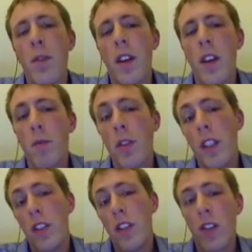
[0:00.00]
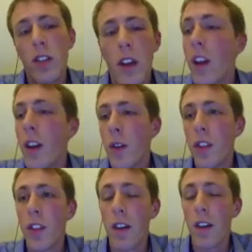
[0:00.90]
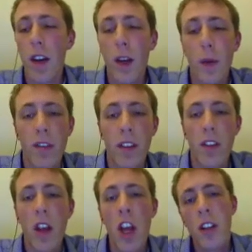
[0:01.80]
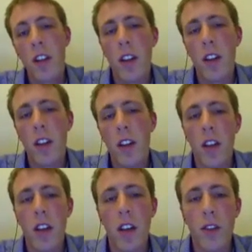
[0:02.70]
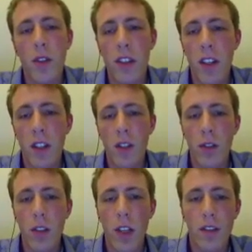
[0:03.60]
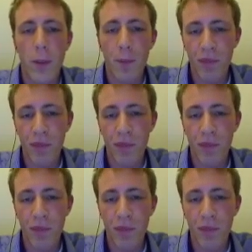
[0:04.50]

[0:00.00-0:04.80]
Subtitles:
but it's just a Java equivalent. a translation to Java.